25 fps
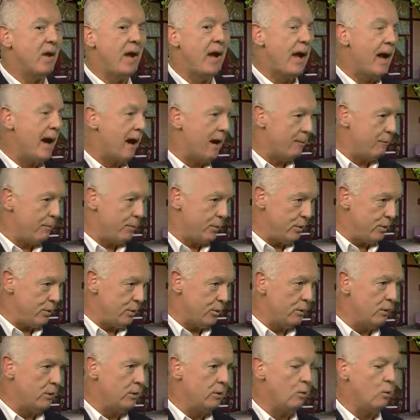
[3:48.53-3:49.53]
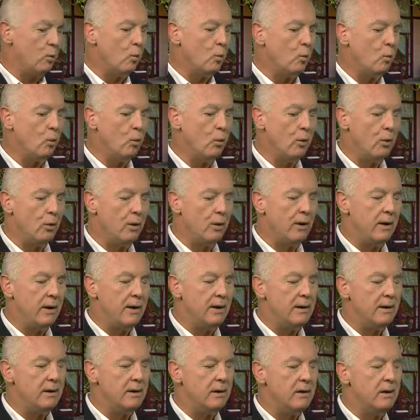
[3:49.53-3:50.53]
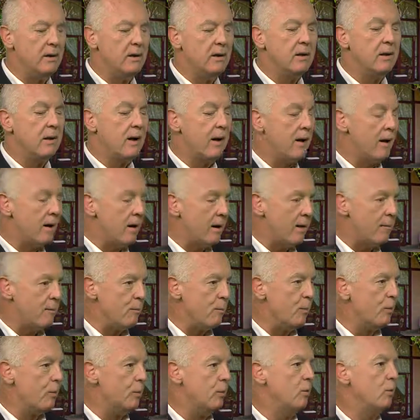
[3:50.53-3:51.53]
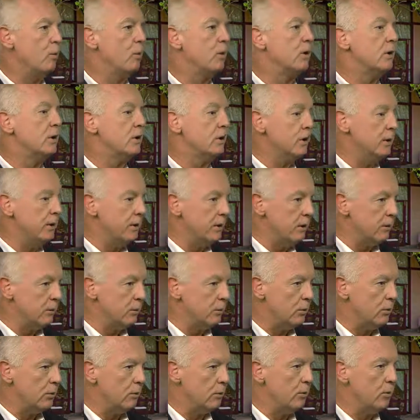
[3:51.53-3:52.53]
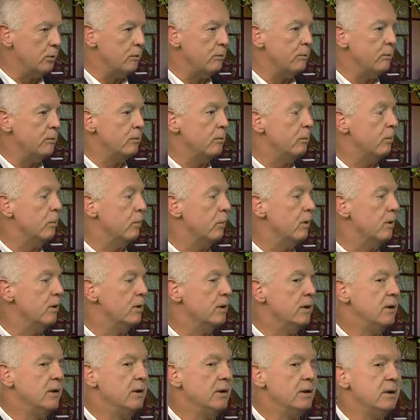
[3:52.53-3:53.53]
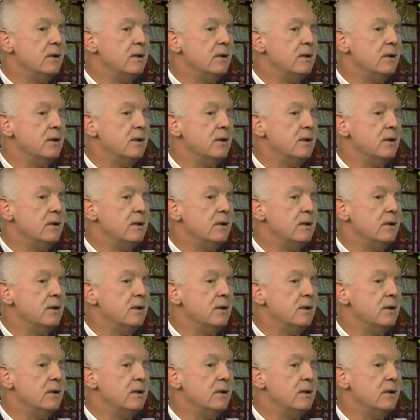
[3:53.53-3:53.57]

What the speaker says: happier or a calmer or clearer or more